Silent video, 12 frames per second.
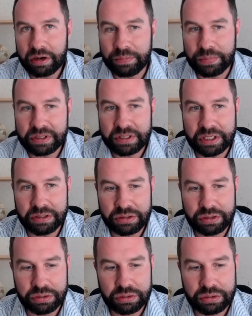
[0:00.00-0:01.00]
a bit
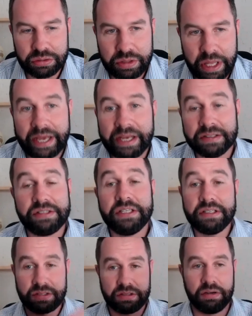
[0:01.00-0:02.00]
into the
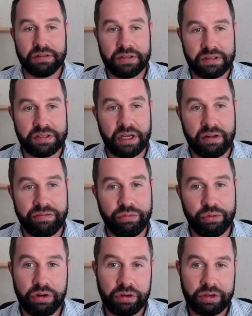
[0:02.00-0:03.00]
ANC stance itself,
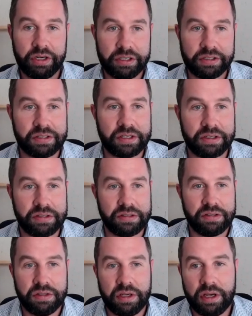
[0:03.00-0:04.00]
we're not going to
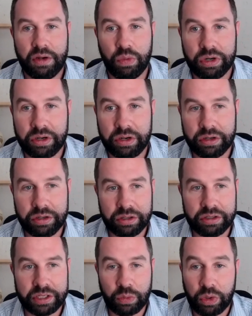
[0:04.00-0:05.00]
discuss what
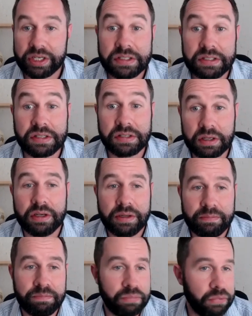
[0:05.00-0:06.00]
occurred and what is
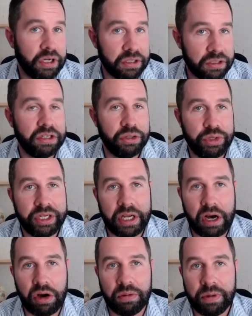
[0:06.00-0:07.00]
continuing
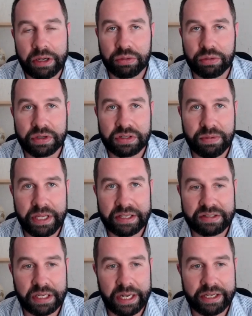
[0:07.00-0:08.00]
now and could possibly
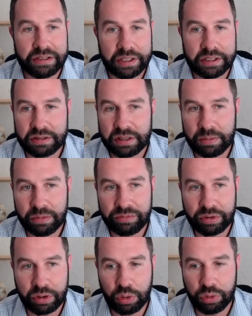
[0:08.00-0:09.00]
escalate at the time of
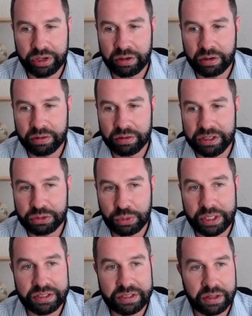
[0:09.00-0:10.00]
recording on the
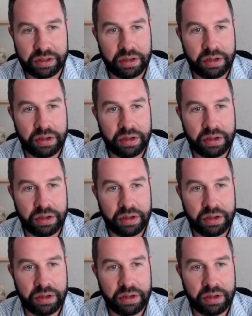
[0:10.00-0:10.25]
20th